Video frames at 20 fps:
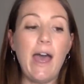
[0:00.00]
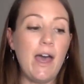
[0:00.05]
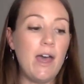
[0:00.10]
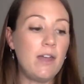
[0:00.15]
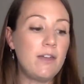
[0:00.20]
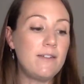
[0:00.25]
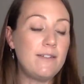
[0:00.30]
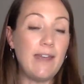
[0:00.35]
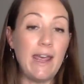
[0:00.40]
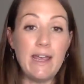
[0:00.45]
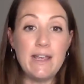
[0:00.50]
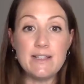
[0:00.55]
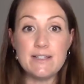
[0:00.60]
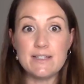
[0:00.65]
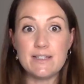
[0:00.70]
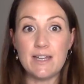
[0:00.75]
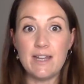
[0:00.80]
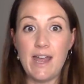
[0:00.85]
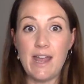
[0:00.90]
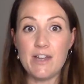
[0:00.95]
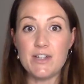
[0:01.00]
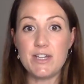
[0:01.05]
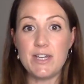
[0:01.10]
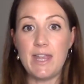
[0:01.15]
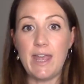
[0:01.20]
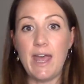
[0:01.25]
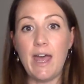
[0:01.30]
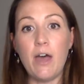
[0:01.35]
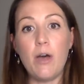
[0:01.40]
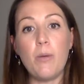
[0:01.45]
and dates can
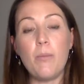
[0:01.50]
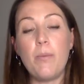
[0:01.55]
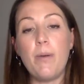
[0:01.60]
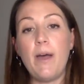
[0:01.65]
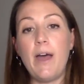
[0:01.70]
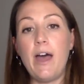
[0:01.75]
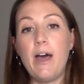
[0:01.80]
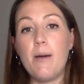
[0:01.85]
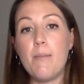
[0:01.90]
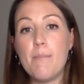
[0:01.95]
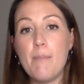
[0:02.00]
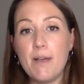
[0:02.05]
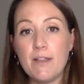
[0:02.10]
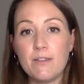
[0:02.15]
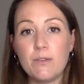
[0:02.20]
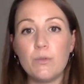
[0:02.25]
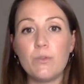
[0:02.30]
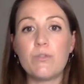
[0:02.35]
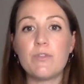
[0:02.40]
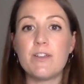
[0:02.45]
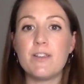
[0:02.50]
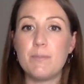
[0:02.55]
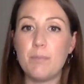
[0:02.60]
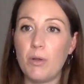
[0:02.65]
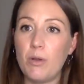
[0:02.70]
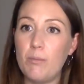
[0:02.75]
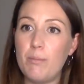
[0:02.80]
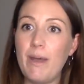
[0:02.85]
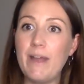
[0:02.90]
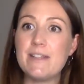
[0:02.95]
actually help our muscles
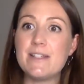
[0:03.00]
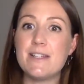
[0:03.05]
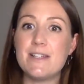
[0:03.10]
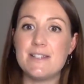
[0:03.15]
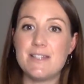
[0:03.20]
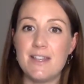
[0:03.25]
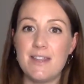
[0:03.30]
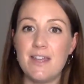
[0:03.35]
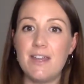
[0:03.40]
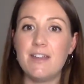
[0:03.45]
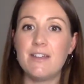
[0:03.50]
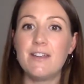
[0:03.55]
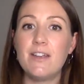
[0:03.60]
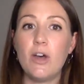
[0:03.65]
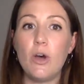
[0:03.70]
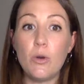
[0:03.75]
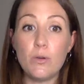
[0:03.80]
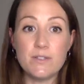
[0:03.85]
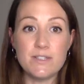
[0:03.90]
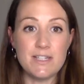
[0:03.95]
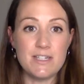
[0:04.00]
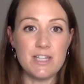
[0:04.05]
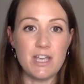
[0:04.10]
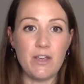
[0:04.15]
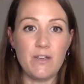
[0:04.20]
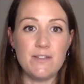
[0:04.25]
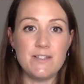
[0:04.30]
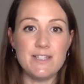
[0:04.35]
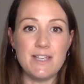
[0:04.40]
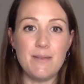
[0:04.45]
respond better to the
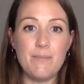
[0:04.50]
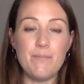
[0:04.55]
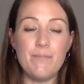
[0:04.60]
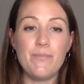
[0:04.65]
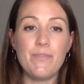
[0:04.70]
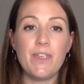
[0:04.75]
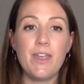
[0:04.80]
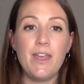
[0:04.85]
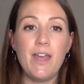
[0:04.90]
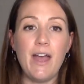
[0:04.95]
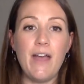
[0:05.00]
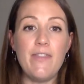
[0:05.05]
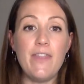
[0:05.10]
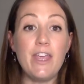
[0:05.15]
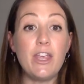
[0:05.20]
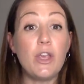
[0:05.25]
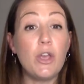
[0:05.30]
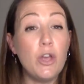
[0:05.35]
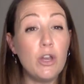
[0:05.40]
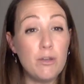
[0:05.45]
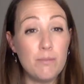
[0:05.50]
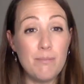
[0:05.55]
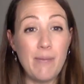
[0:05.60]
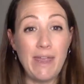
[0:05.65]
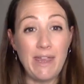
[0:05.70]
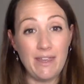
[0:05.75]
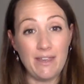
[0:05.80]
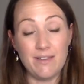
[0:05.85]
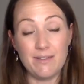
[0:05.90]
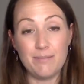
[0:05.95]
oxytocin and they could
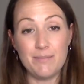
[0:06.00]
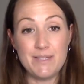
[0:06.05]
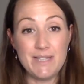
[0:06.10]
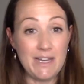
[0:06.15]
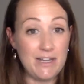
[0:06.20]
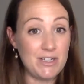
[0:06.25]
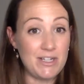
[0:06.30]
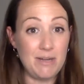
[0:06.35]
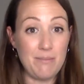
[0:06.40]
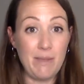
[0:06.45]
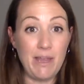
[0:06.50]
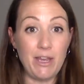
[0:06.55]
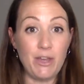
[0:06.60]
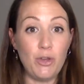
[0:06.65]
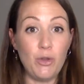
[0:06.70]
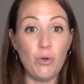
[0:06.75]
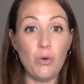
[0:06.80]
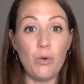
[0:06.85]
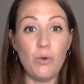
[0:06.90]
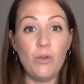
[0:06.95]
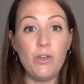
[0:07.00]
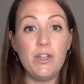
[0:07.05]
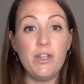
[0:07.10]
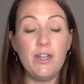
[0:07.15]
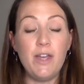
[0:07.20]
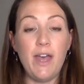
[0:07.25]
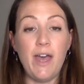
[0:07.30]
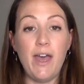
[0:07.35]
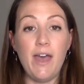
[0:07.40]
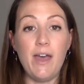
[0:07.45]
make potentially make your
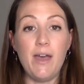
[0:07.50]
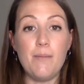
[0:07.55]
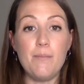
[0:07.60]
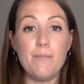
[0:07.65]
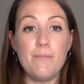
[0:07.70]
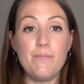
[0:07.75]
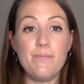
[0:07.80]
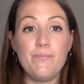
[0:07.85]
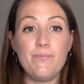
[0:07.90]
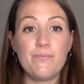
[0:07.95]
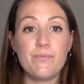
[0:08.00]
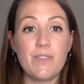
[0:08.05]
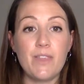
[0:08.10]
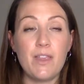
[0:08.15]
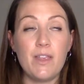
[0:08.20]
um,